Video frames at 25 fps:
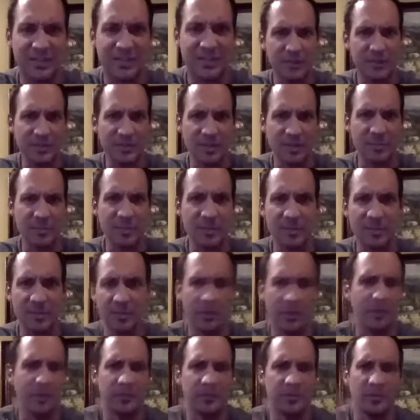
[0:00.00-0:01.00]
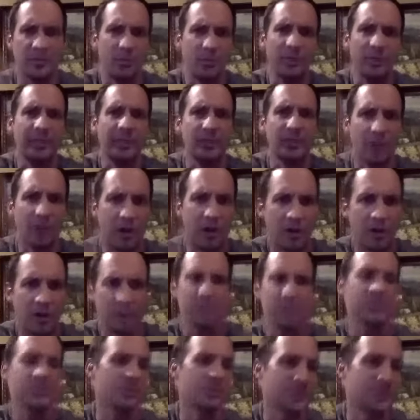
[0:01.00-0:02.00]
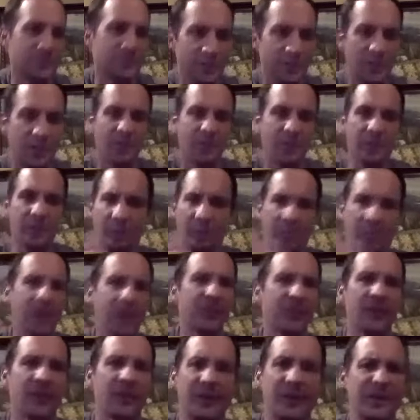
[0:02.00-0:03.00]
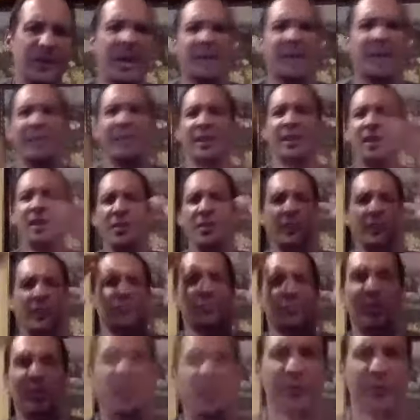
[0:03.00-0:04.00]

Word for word: For some people, you know, it's a week long or two weeks long or a month. Oh, God, this month